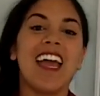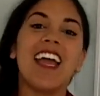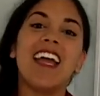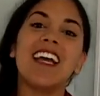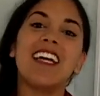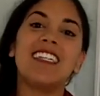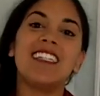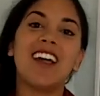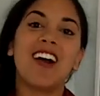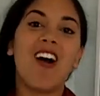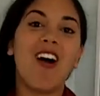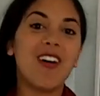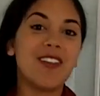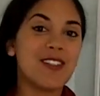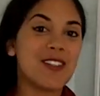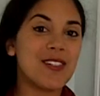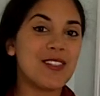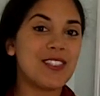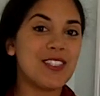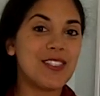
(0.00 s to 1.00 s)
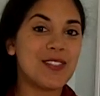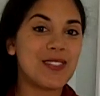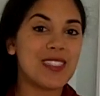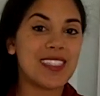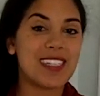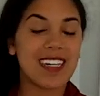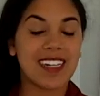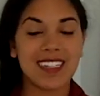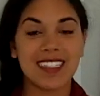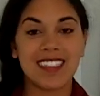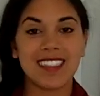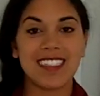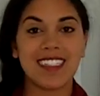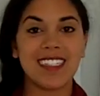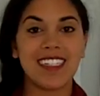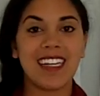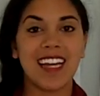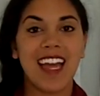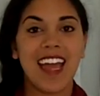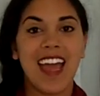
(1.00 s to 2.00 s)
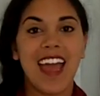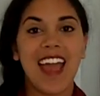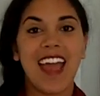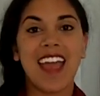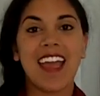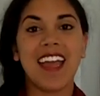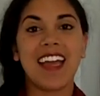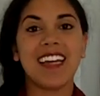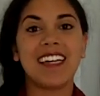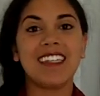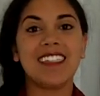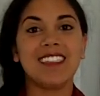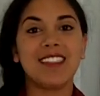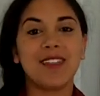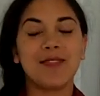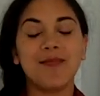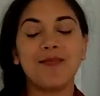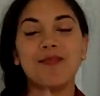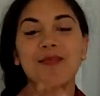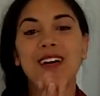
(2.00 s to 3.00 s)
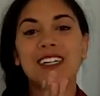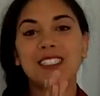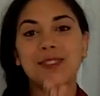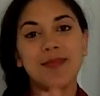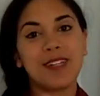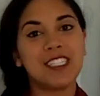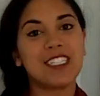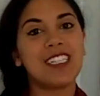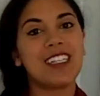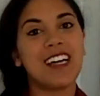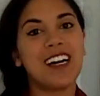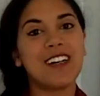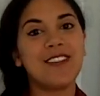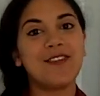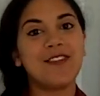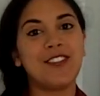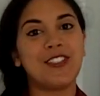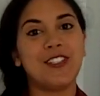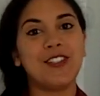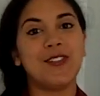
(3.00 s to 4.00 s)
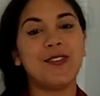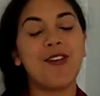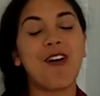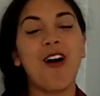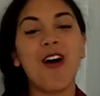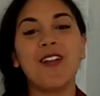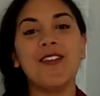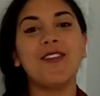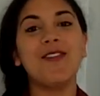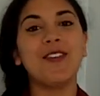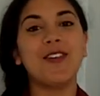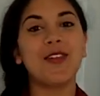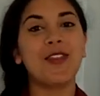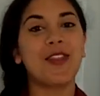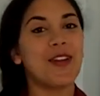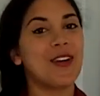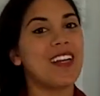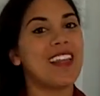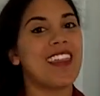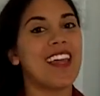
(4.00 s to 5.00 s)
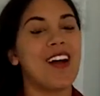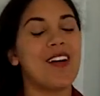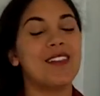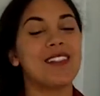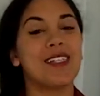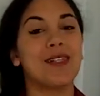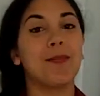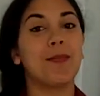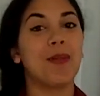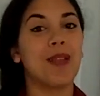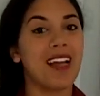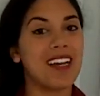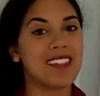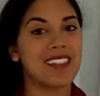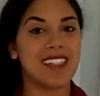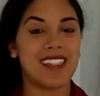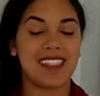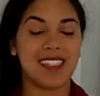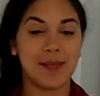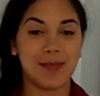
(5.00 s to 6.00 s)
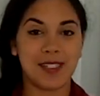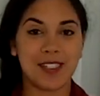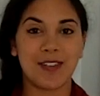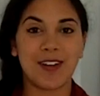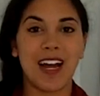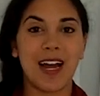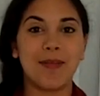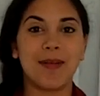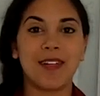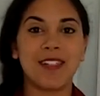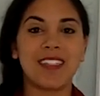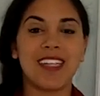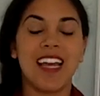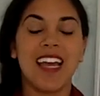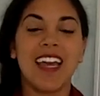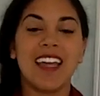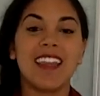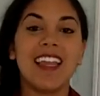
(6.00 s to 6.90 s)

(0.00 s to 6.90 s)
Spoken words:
and also to Serindë, and much, much love to all of you 30,000 plus subscribers.